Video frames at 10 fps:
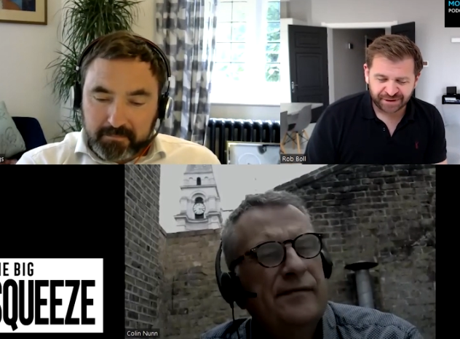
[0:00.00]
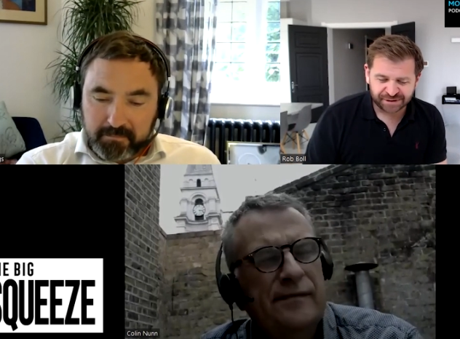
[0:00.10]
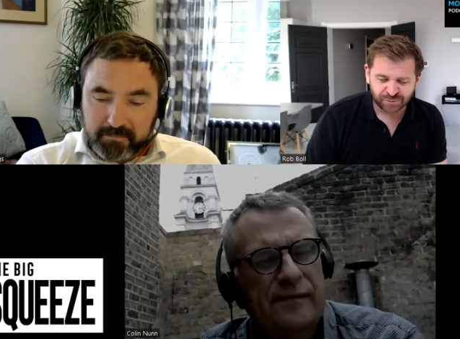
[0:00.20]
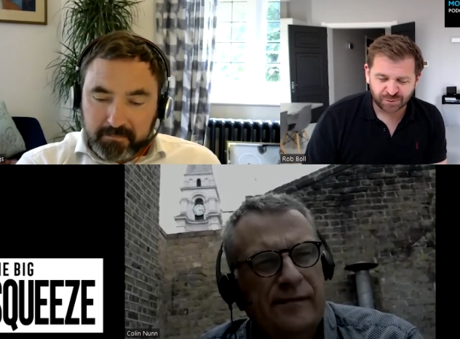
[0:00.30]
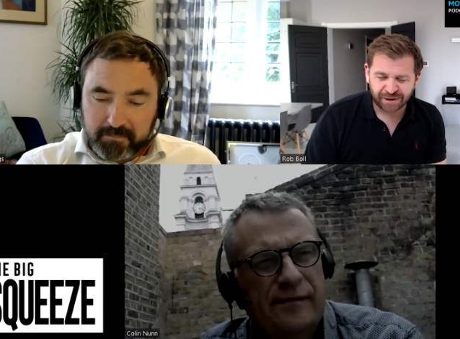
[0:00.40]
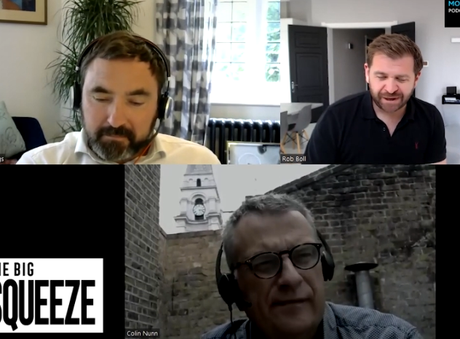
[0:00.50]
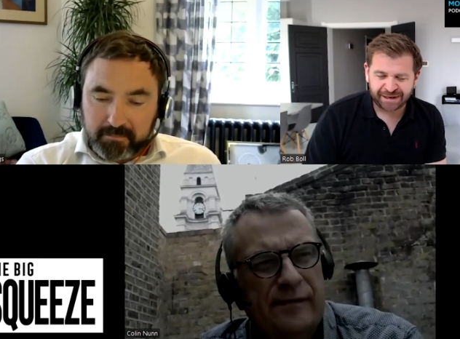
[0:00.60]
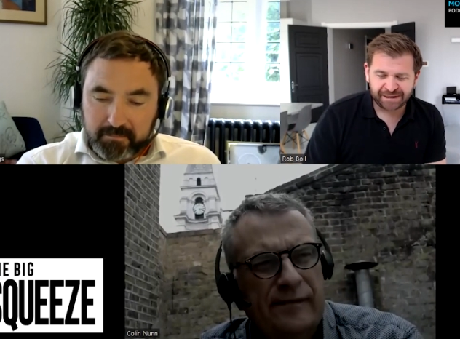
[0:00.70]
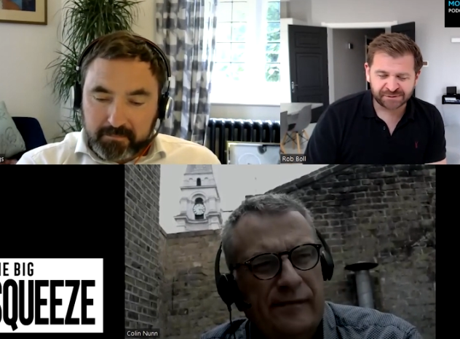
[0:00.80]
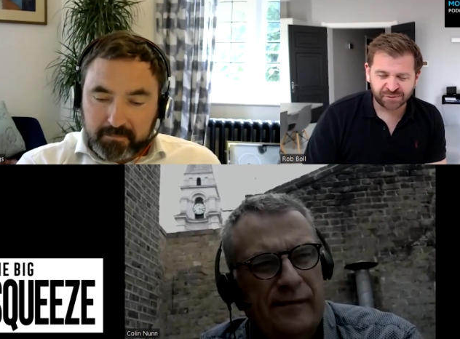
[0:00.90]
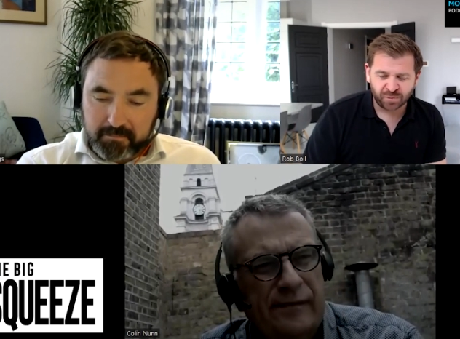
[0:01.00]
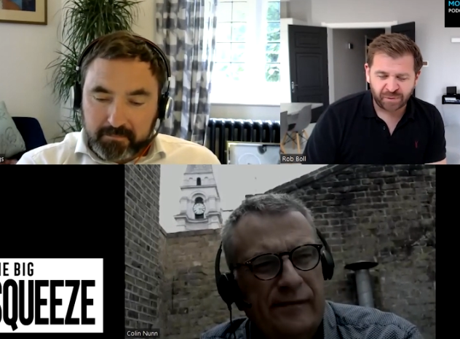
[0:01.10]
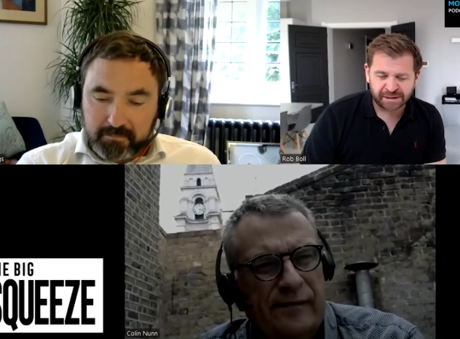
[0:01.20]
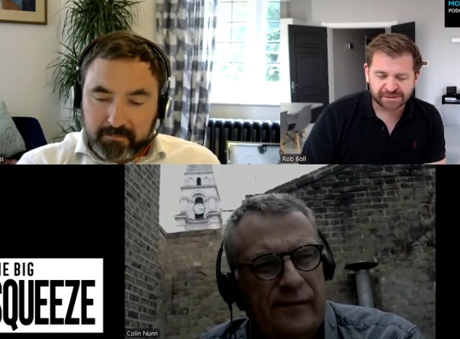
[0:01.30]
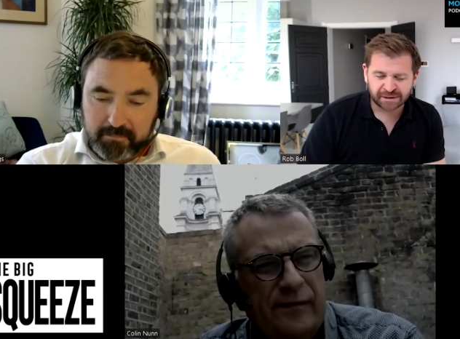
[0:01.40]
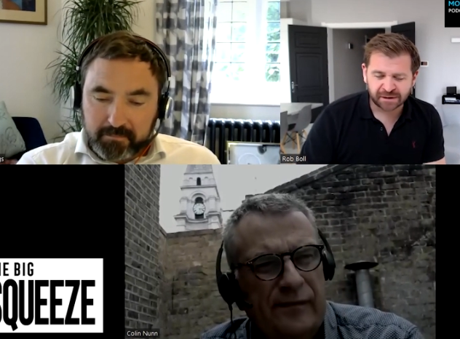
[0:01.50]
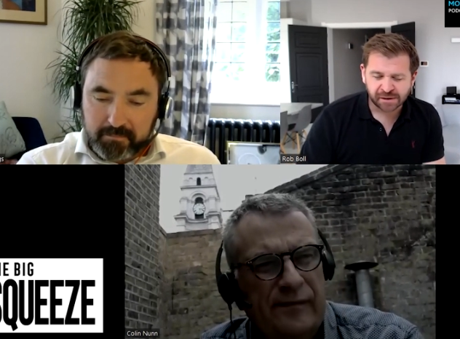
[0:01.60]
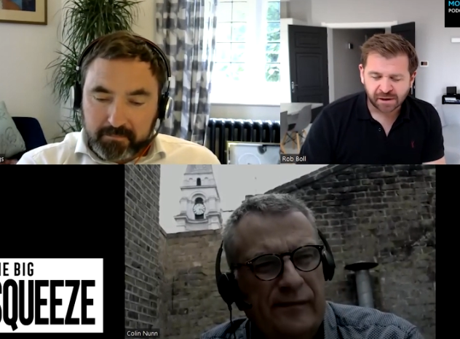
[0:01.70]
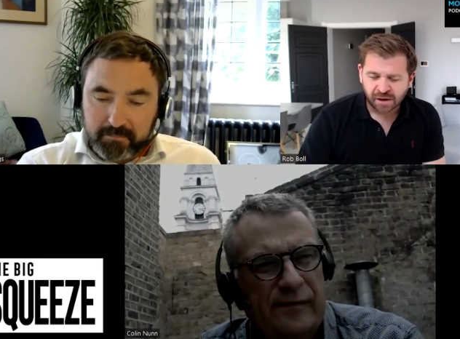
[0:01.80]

Speaker 1: things will get easier or better.